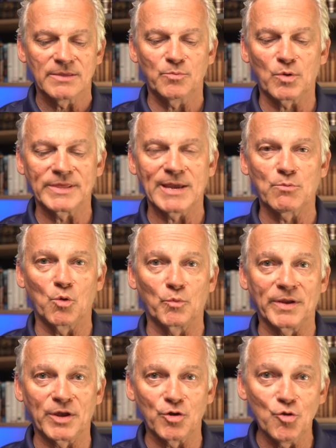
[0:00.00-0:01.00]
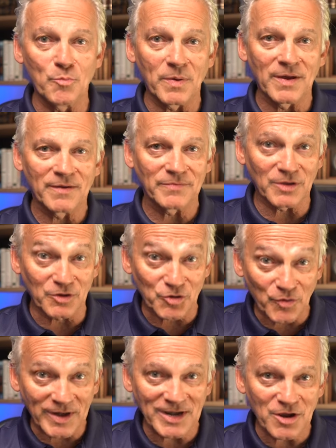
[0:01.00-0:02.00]
where they will recoup the
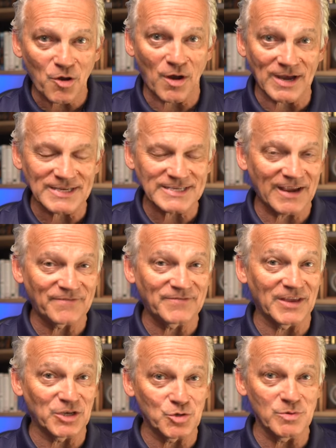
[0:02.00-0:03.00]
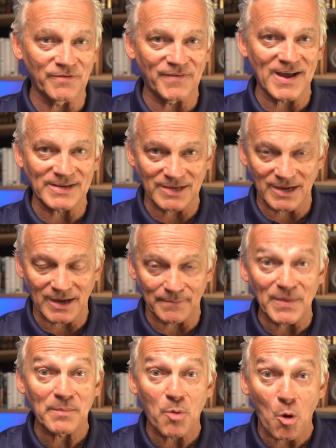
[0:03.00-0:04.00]
training costs if they do in fact uh,
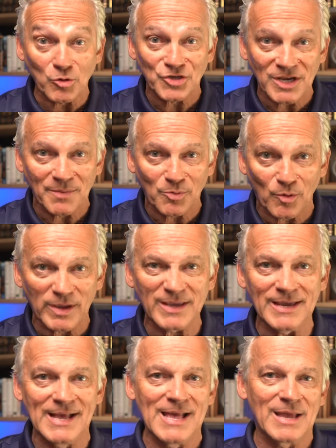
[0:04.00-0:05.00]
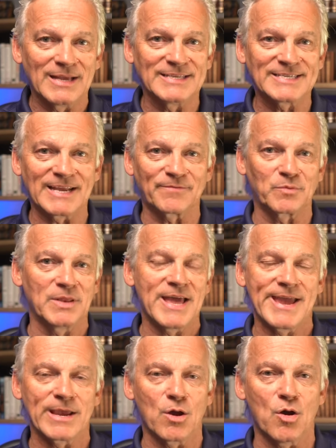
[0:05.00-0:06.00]
poach an employee instead of
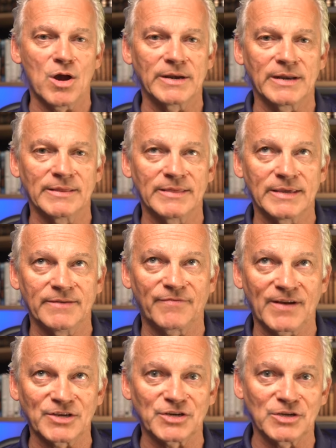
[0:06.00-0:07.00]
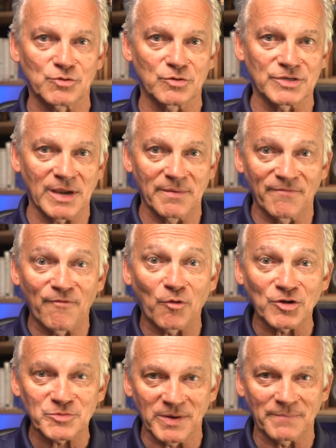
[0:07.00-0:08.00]
relying on the franchisor's
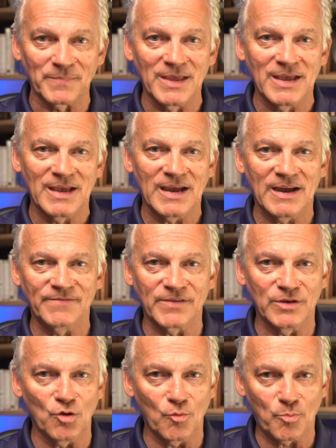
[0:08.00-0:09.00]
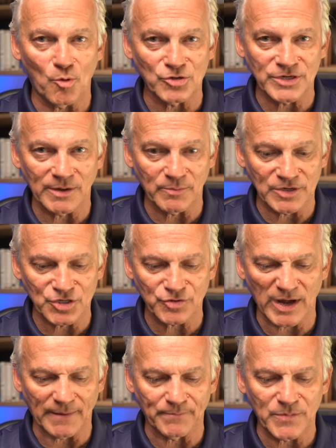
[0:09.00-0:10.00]
enforcement of the no poaching
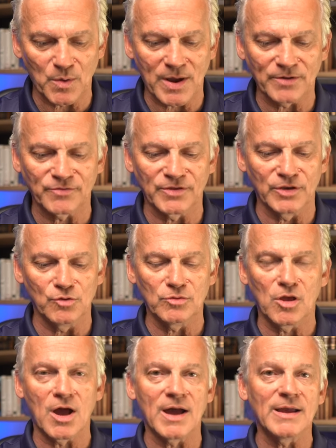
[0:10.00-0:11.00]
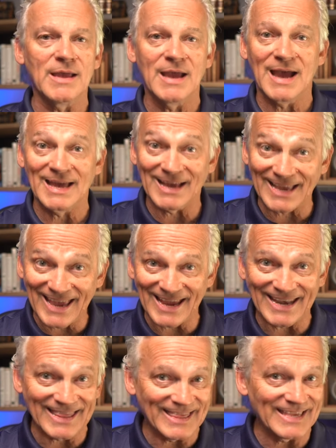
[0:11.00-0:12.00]
restraint. Now, under the new law,
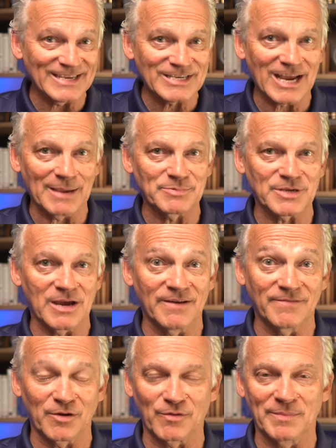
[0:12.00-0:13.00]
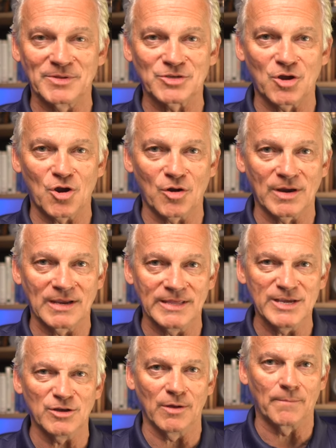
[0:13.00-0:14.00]
again, these types of agreements are
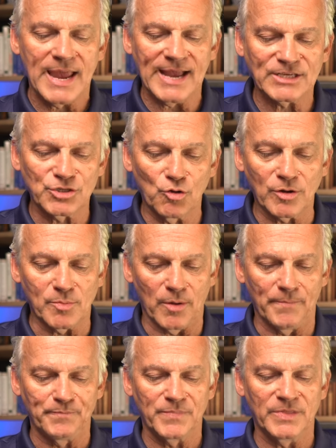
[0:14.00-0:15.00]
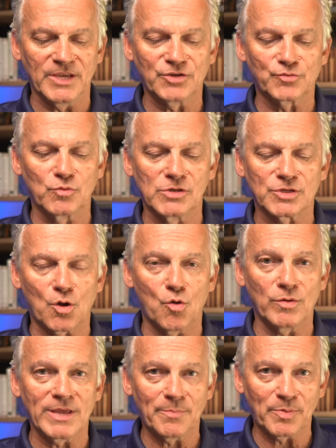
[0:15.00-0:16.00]
illegal. It's notable these rules
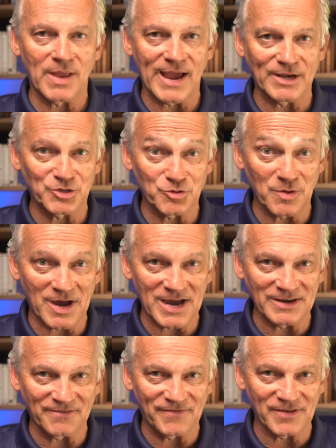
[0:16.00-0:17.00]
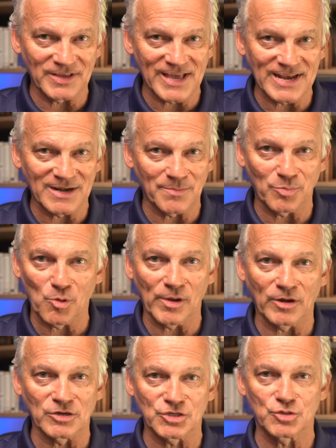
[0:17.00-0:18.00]
only apply to unaffiliated
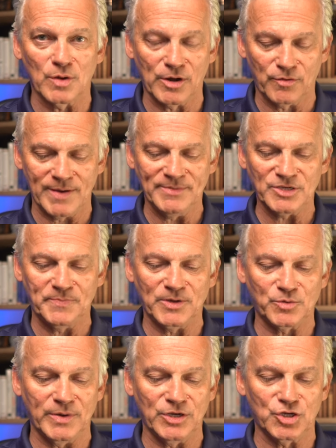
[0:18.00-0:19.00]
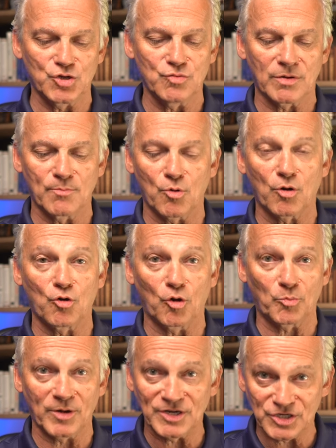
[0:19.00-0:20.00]
employers. So agreements between two or more
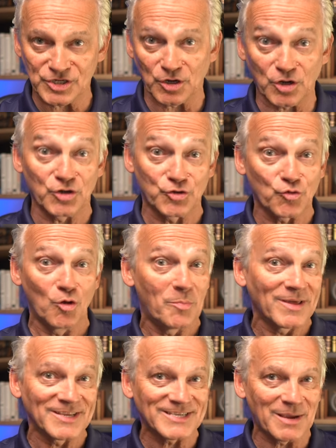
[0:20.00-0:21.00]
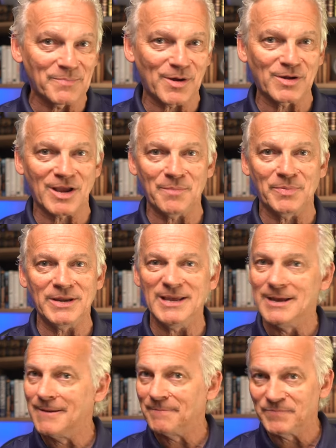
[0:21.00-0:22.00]
corporations that are controlled by the same parent
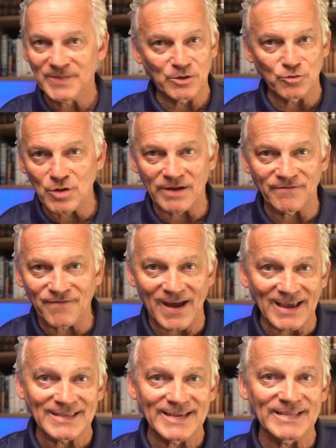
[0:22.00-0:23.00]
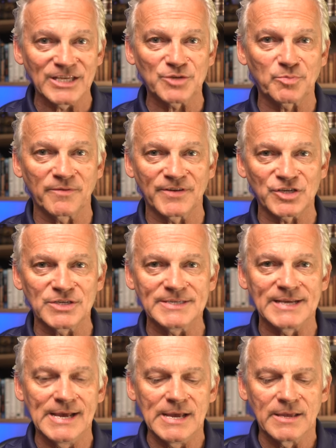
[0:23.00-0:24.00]
company, they do not violate these provisions.